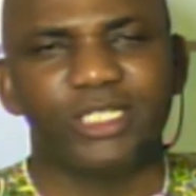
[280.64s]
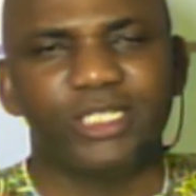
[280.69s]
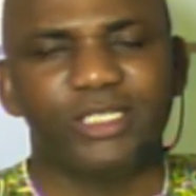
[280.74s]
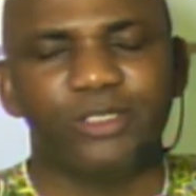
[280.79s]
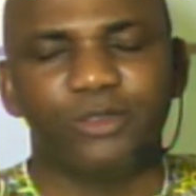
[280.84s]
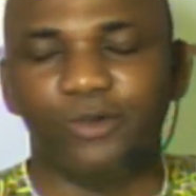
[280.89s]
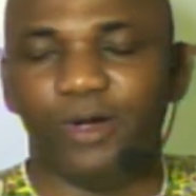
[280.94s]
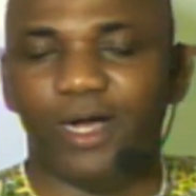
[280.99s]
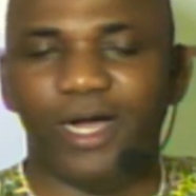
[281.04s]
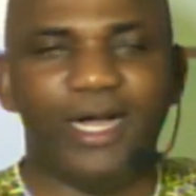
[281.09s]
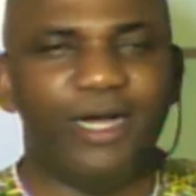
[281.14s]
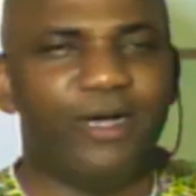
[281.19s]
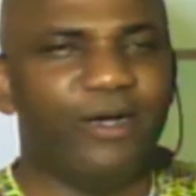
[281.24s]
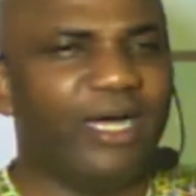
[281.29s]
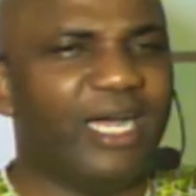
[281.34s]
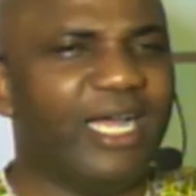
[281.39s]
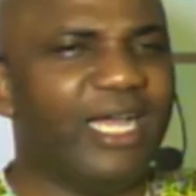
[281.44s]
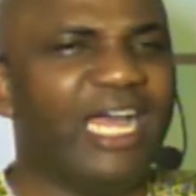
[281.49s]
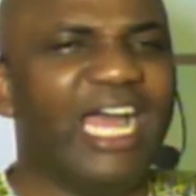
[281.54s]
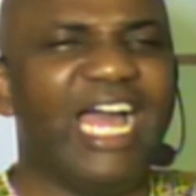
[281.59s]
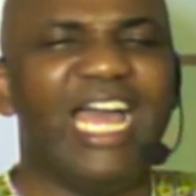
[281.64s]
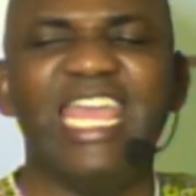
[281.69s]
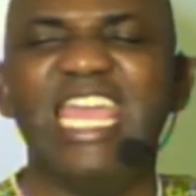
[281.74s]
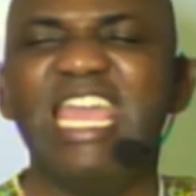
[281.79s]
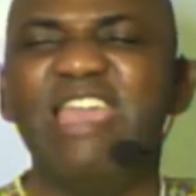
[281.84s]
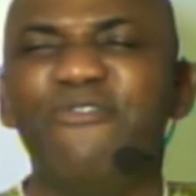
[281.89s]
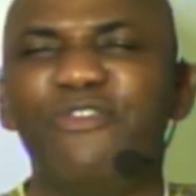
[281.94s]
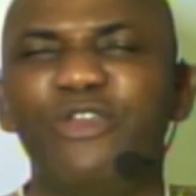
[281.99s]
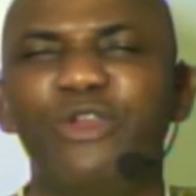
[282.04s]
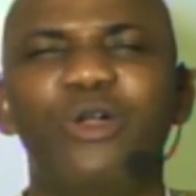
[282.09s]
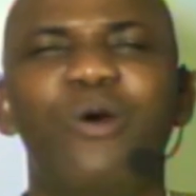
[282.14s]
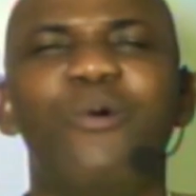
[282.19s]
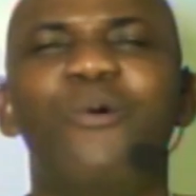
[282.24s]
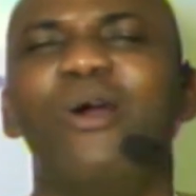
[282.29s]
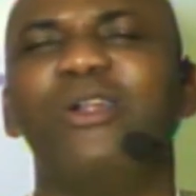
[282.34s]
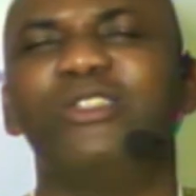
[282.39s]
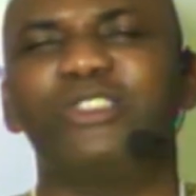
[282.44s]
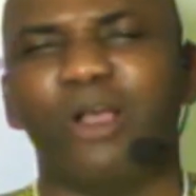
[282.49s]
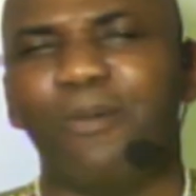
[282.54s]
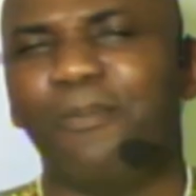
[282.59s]
Well, if you don't
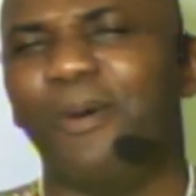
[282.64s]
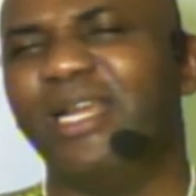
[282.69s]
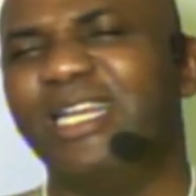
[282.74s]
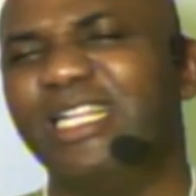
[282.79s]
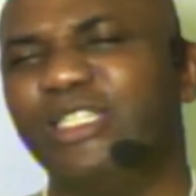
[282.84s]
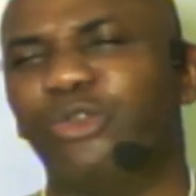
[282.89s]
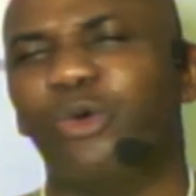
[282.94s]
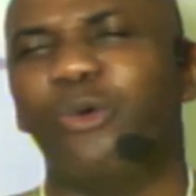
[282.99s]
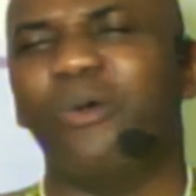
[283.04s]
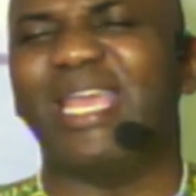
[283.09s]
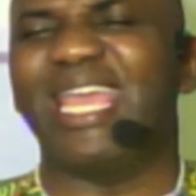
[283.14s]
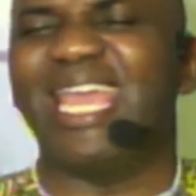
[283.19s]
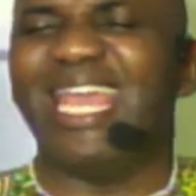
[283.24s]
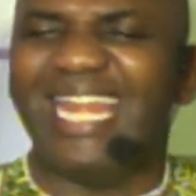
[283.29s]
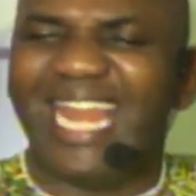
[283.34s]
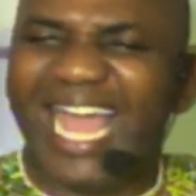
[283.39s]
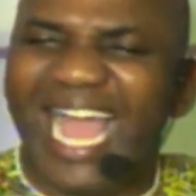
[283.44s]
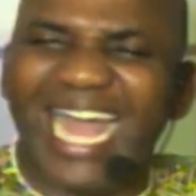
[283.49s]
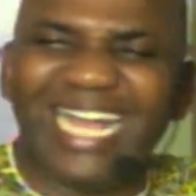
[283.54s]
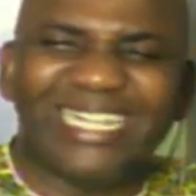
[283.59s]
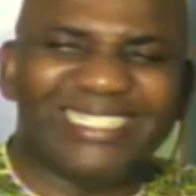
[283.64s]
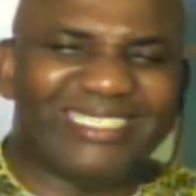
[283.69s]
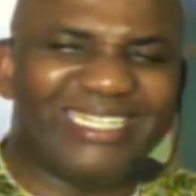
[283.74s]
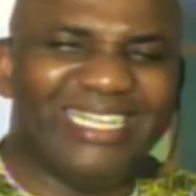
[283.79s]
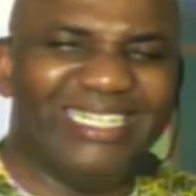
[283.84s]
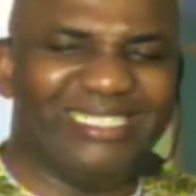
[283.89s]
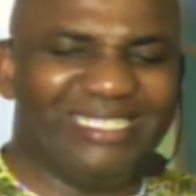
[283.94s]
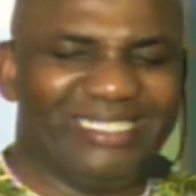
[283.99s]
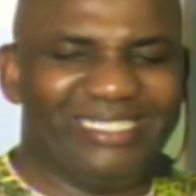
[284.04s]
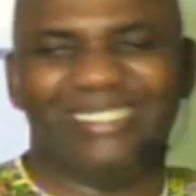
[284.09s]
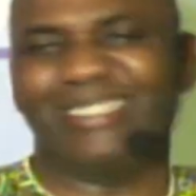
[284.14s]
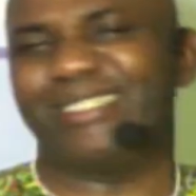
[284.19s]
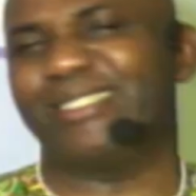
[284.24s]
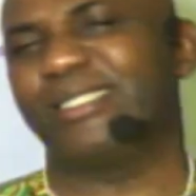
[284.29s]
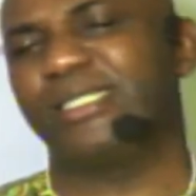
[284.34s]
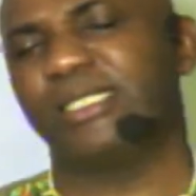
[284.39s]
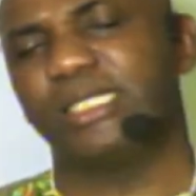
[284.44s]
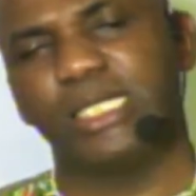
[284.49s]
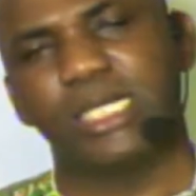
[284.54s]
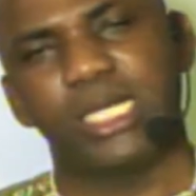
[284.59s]
want somebody to gain access,
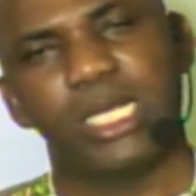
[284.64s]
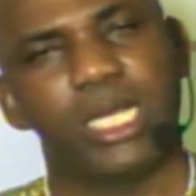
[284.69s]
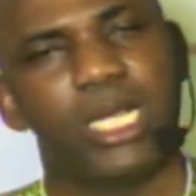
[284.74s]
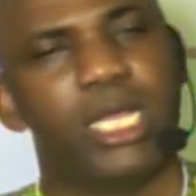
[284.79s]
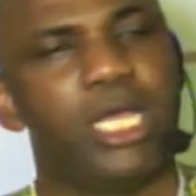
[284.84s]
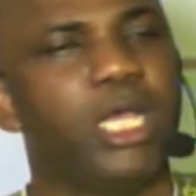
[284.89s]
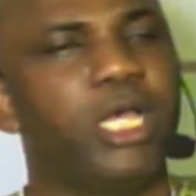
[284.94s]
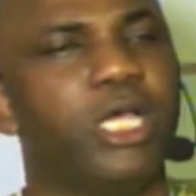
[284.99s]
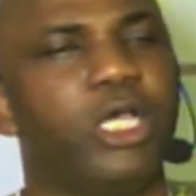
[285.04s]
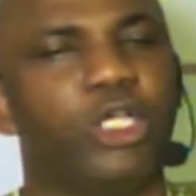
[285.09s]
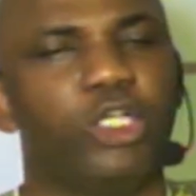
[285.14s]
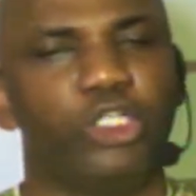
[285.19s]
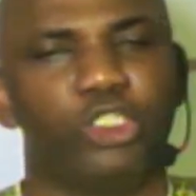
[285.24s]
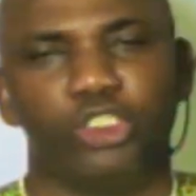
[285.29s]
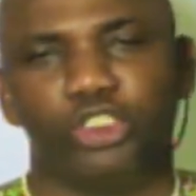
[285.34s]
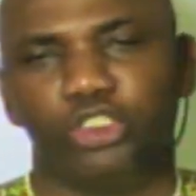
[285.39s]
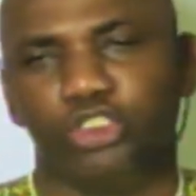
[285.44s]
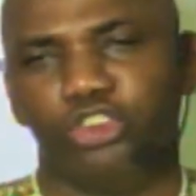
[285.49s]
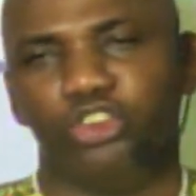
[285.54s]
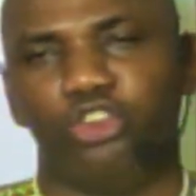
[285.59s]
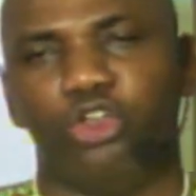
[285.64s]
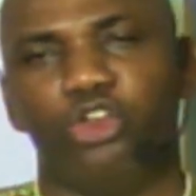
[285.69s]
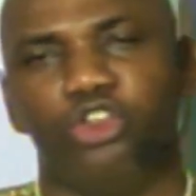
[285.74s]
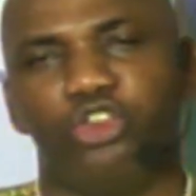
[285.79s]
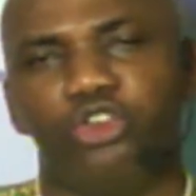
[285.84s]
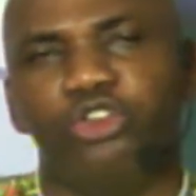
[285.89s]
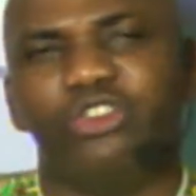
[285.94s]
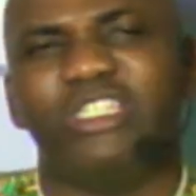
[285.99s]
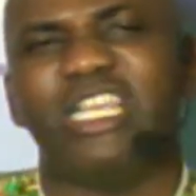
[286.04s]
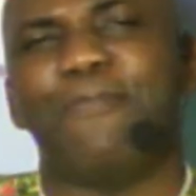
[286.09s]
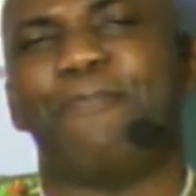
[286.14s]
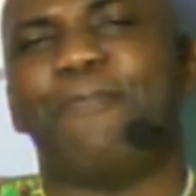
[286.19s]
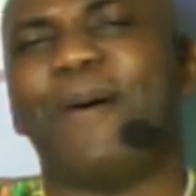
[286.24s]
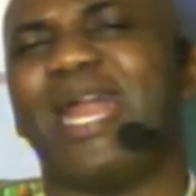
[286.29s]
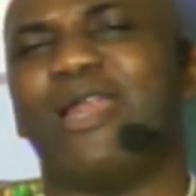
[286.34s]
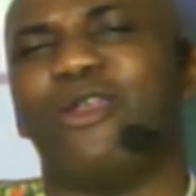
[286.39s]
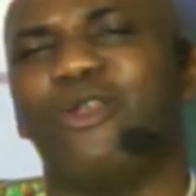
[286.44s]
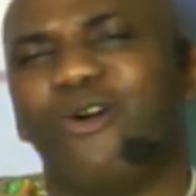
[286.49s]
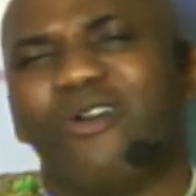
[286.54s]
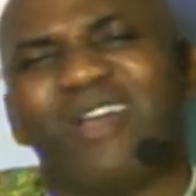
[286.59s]
you use a
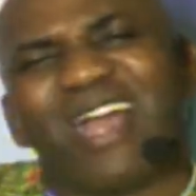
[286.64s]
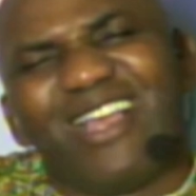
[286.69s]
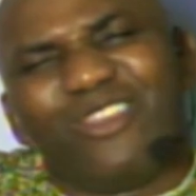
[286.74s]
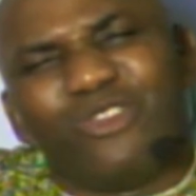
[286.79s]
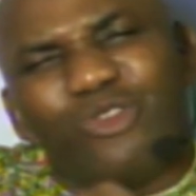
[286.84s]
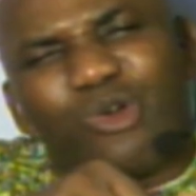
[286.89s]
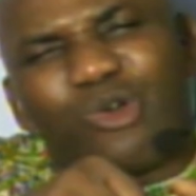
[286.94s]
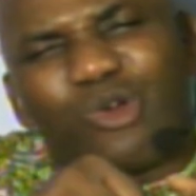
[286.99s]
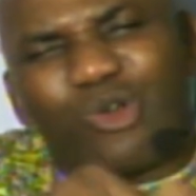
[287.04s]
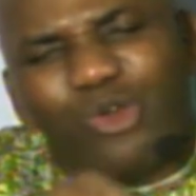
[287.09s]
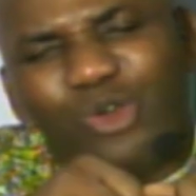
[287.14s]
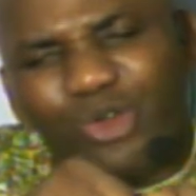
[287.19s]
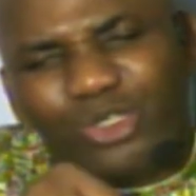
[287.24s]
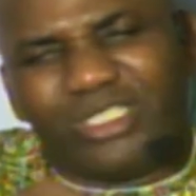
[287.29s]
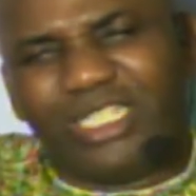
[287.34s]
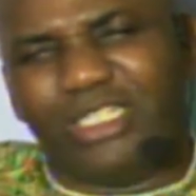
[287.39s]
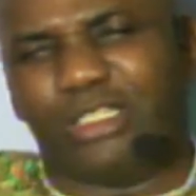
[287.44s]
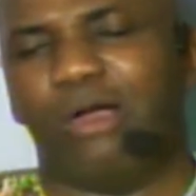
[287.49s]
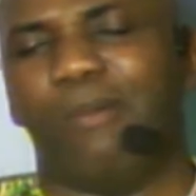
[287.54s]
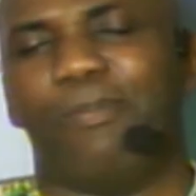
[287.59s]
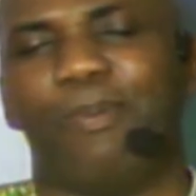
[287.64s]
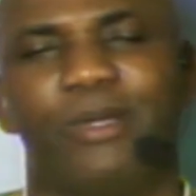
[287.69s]
padlock and you close it up.